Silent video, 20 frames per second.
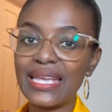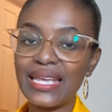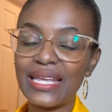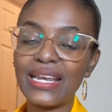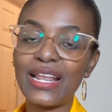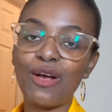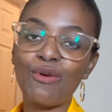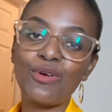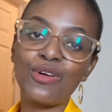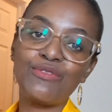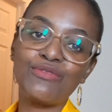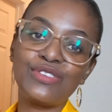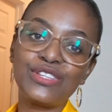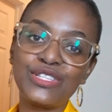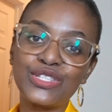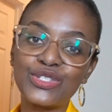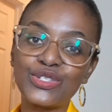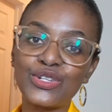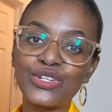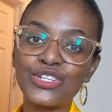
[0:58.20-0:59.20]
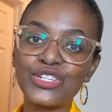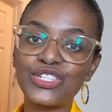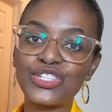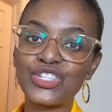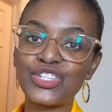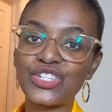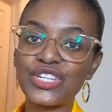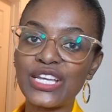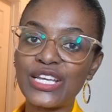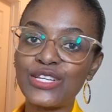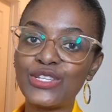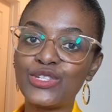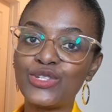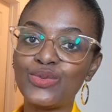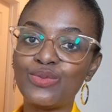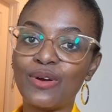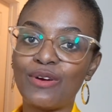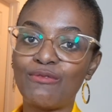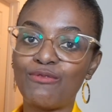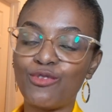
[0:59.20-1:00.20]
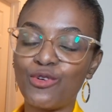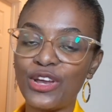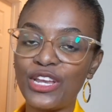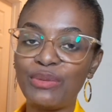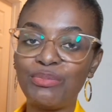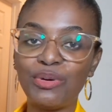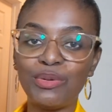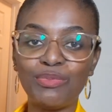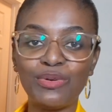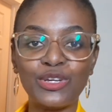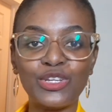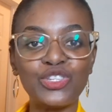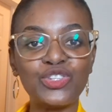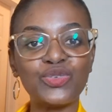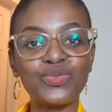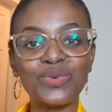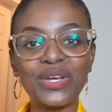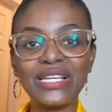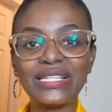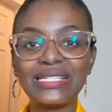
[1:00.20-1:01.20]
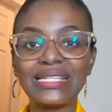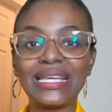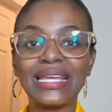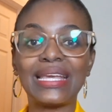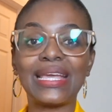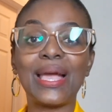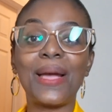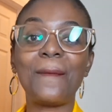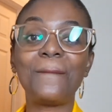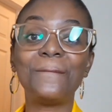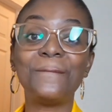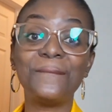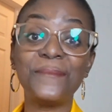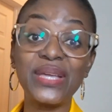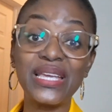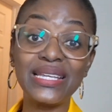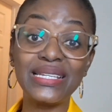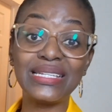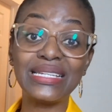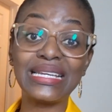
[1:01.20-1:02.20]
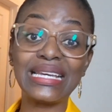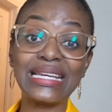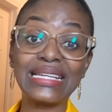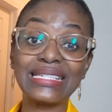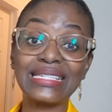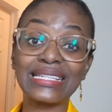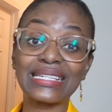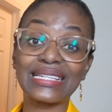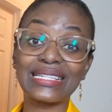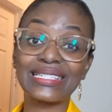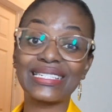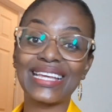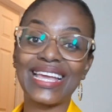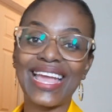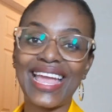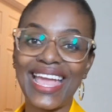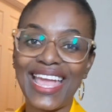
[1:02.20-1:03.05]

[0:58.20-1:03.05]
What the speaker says: in our research to avoid perpetuating mediated